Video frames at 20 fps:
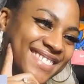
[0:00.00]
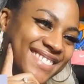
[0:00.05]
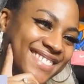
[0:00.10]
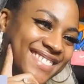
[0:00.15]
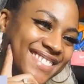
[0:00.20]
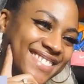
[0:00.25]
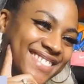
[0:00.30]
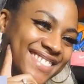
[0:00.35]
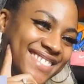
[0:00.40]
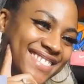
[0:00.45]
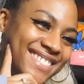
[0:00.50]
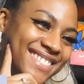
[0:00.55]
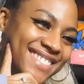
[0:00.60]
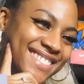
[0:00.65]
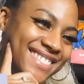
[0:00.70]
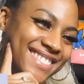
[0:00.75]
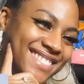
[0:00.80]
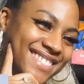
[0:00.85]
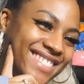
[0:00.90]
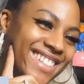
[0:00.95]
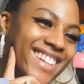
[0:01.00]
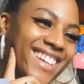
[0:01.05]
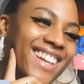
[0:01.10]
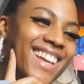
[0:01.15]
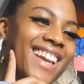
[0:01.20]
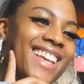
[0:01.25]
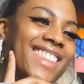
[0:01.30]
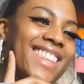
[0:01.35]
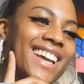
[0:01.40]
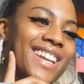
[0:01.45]
to do more.
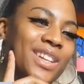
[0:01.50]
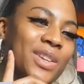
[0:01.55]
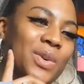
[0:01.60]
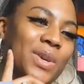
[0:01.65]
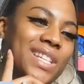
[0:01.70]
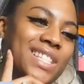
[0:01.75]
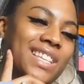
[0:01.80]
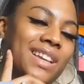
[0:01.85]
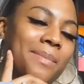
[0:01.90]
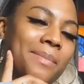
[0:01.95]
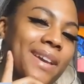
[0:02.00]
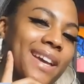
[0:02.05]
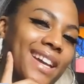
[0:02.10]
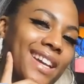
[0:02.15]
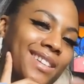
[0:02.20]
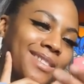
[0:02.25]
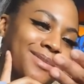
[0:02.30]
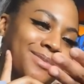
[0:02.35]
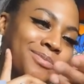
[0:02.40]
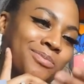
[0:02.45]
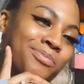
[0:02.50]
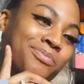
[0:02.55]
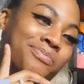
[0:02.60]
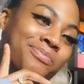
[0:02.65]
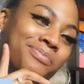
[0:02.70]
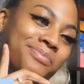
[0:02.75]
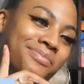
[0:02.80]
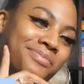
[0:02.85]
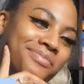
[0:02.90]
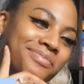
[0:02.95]
That noise they made. Mm-hmm.
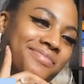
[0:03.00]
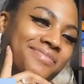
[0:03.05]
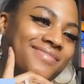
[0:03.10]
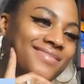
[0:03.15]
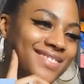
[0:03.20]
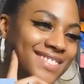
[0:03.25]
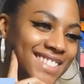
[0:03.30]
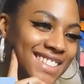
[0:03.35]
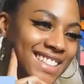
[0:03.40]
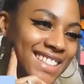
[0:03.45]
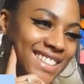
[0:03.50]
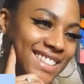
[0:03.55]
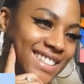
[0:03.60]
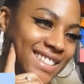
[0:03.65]
Yeah.